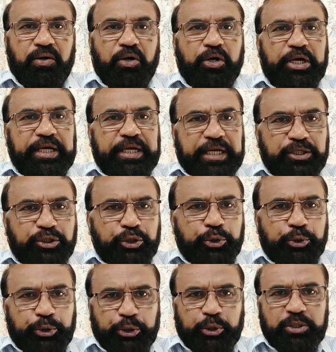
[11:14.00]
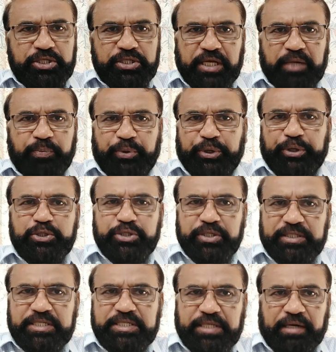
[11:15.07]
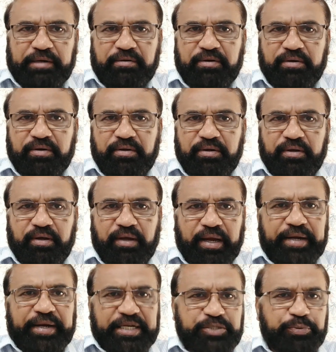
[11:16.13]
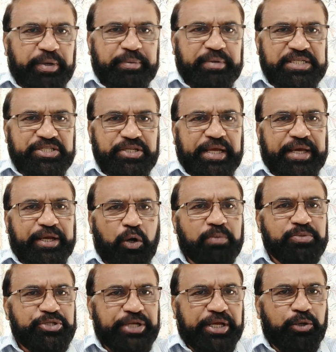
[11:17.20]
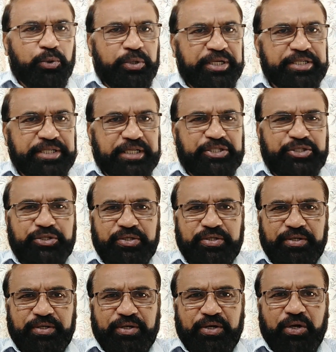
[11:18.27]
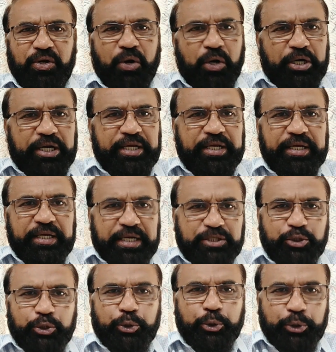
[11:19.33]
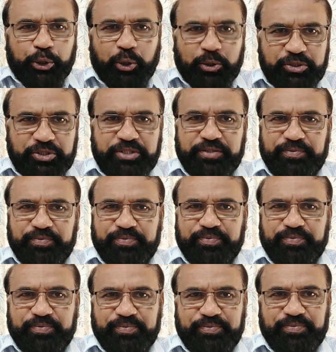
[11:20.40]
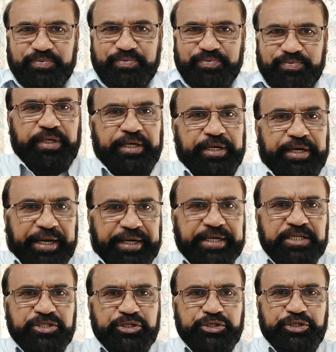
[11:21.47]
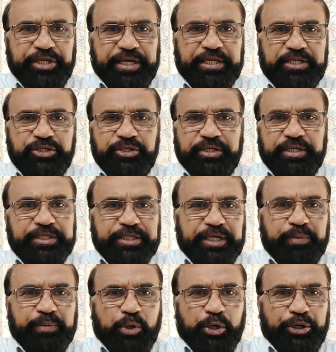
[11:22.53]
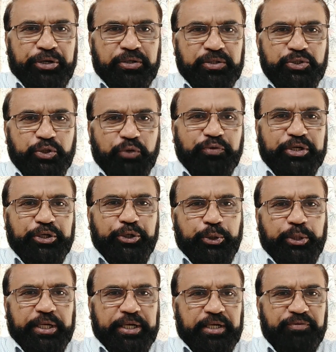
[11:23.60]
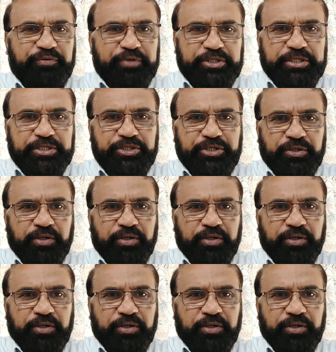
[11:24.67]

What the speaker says: Only electron neutrinos are produced in the sun, and experiments like Homestake could detect only electron neutrinos. In 1968, Italy-born Soviet nuclear physicist